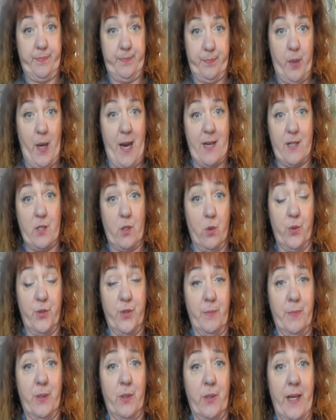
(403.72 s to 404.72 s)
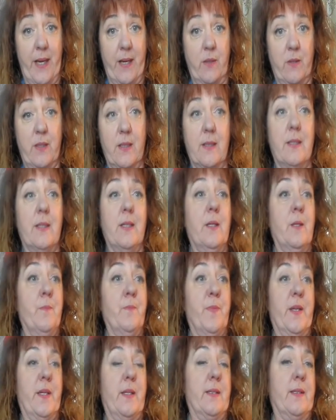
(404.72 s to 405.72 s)
practical to build out,
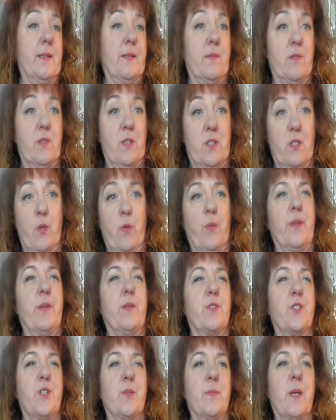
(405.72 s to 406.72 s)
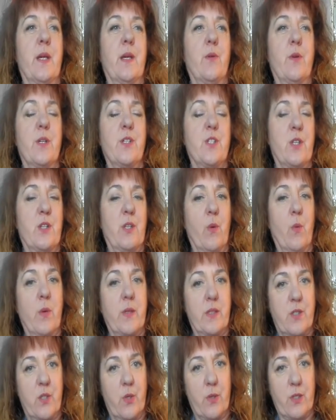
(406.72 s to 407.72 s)
and there's some areas that they
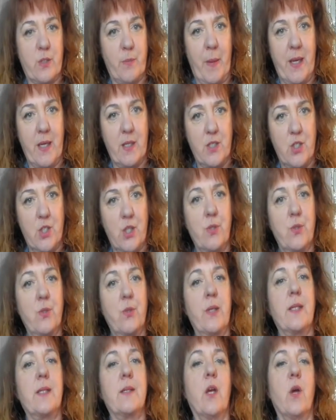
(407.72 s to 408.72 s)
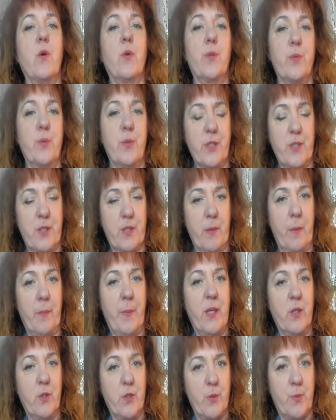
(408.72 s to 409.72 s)
wanted to expand to and go through this
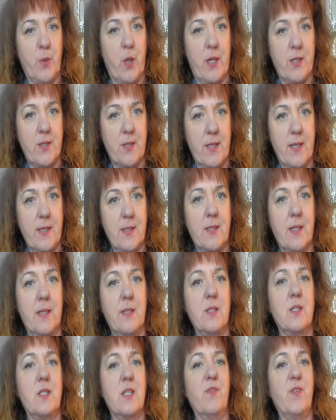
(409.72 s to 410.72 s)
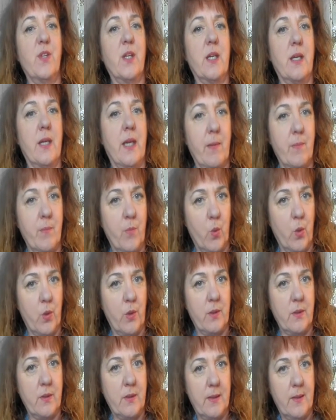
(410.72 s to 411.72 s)
appeals process and see if they could get
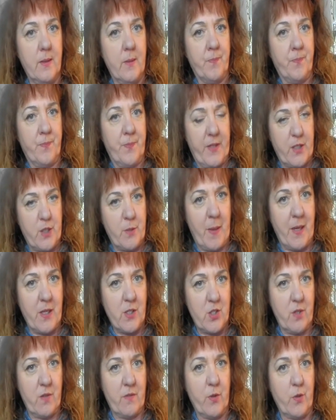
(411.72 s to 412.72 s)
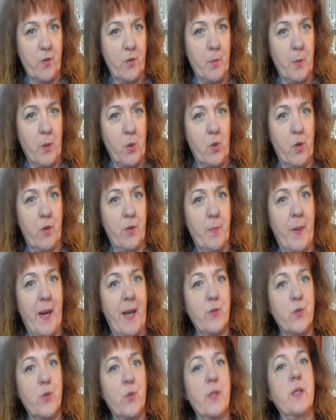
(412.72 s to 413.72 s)
more expansion of the urban growth
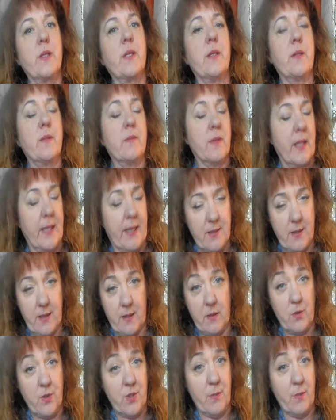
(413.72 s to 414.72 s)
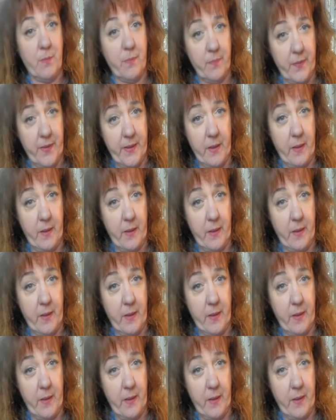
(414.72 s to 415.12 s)
boundary, and then, like I said, there's some